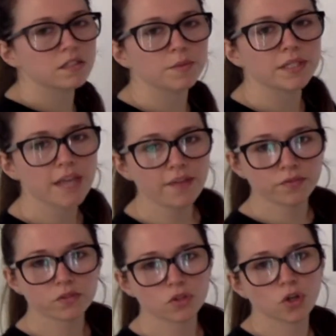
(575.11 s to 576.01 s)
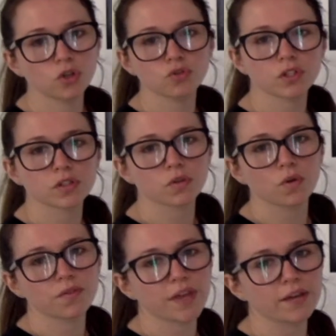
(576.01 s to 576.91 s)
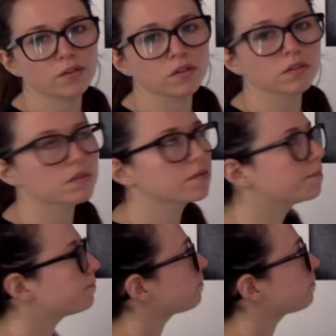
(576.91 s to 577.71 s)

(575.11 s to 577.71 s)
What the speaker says: be tenths, hundredths or thousandths.